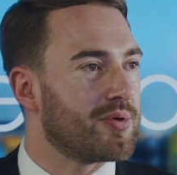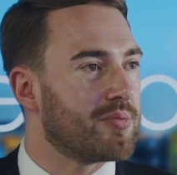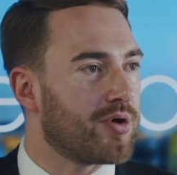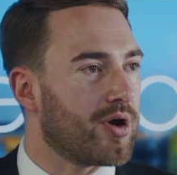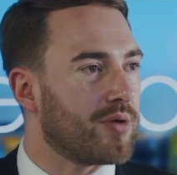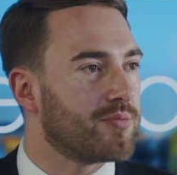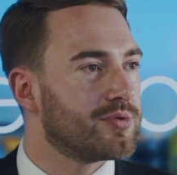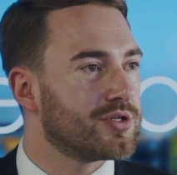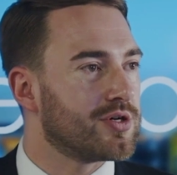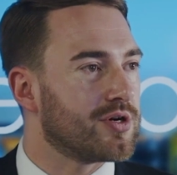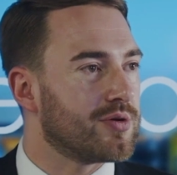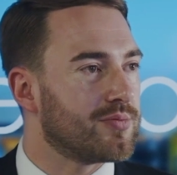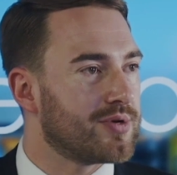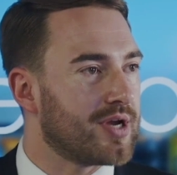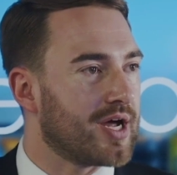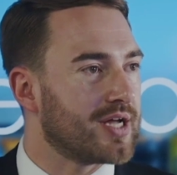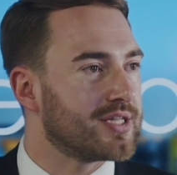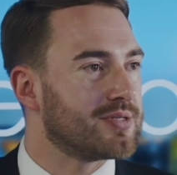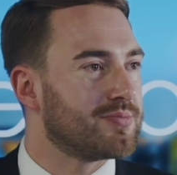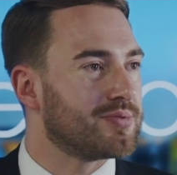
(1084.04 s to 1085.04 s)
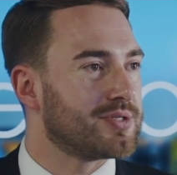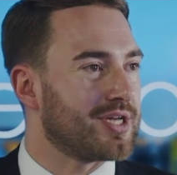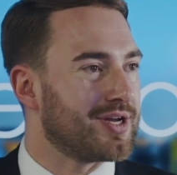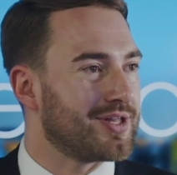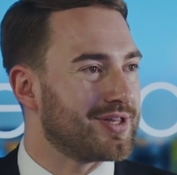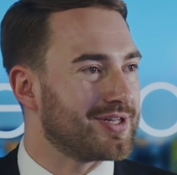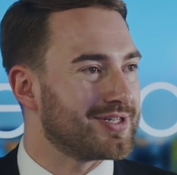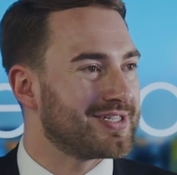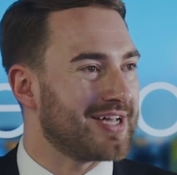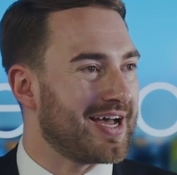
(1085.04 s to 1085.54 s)
propped up 90%
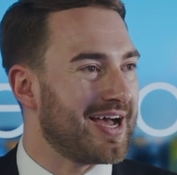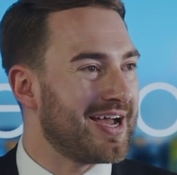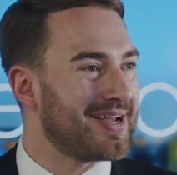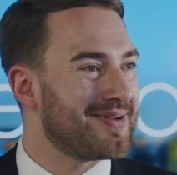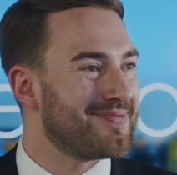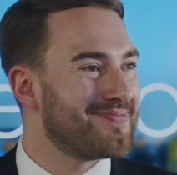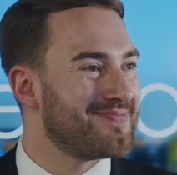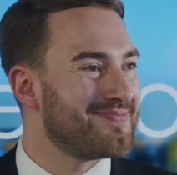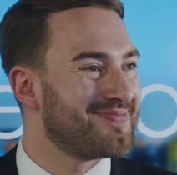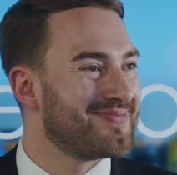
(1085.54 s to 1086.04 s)
of the time.